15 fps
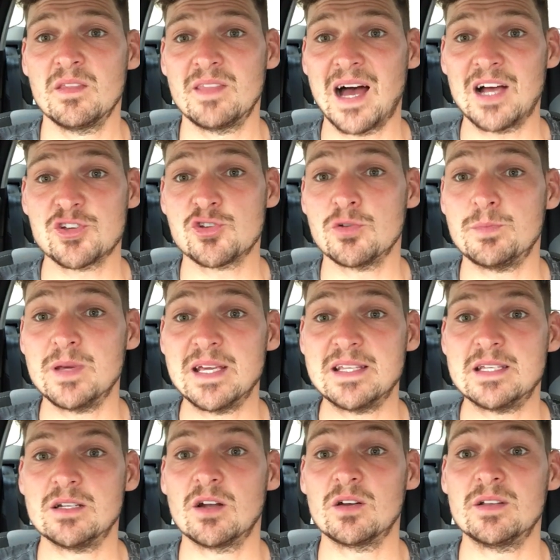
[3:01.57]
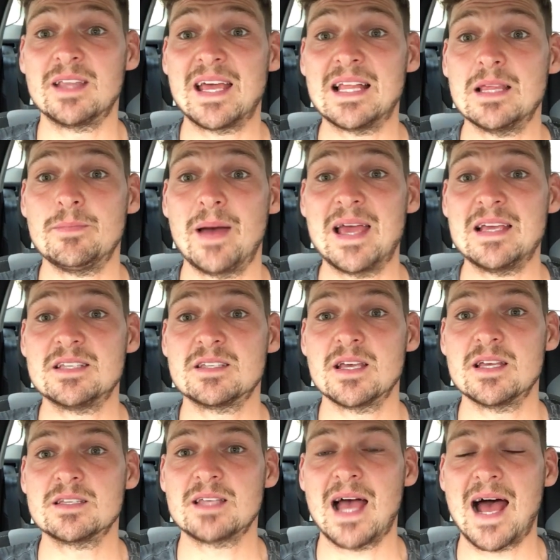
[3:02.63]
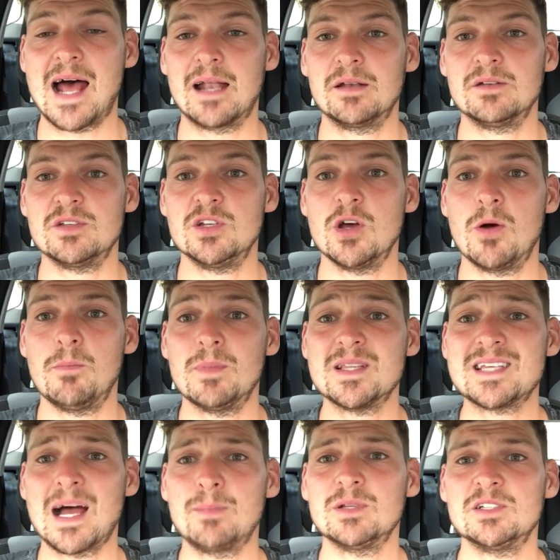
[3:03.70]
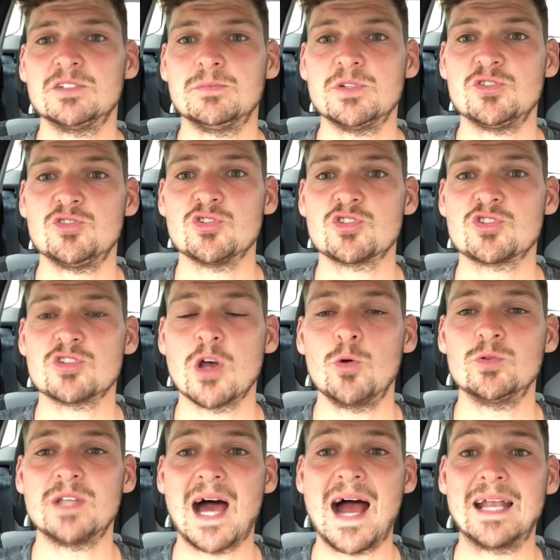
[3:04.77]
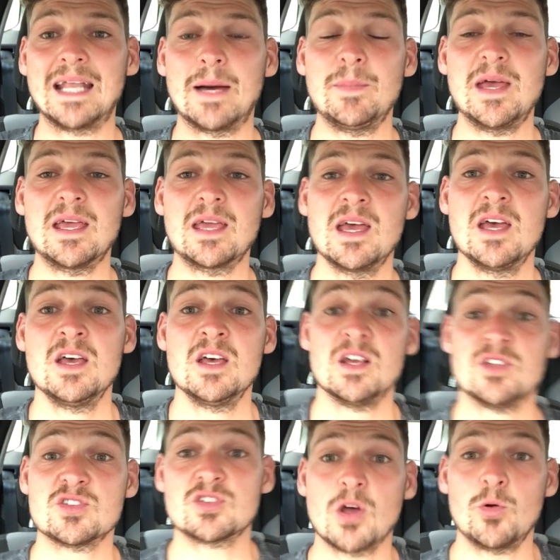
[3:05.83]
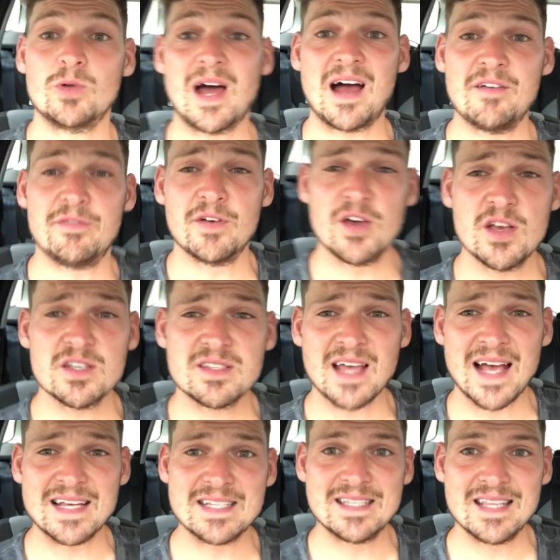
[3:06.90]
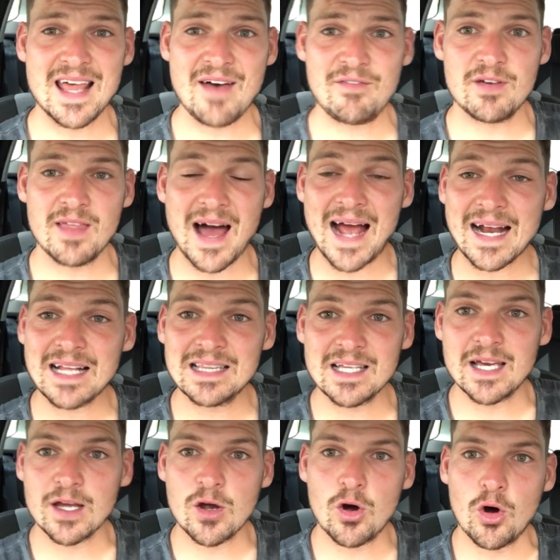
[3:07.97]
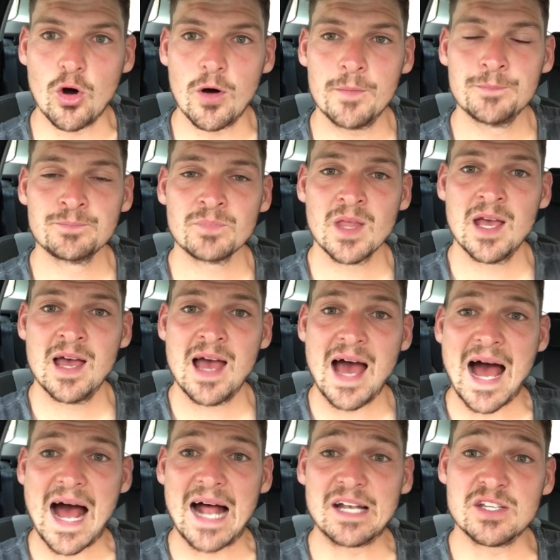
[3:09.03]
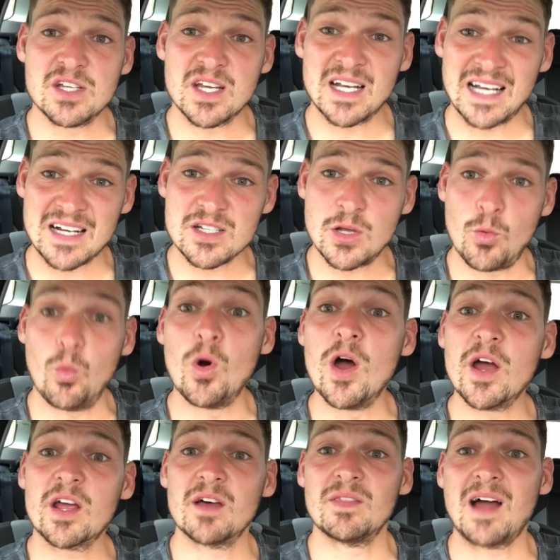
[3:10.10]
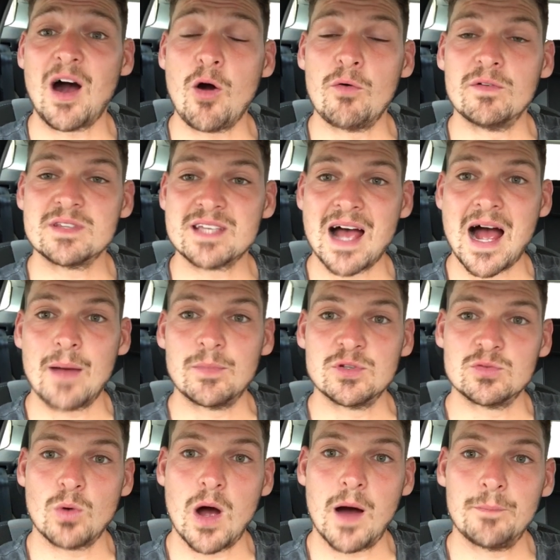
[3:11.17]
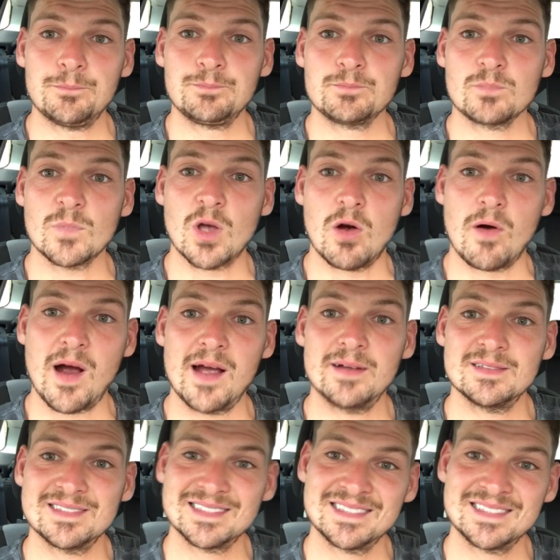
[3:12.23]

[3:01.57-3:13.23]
I should be eating on a daily basis. And, you know, metabolism is just so dynamic and so diverse that it's never that clear cut. And you can actually work on that over time as well. All right.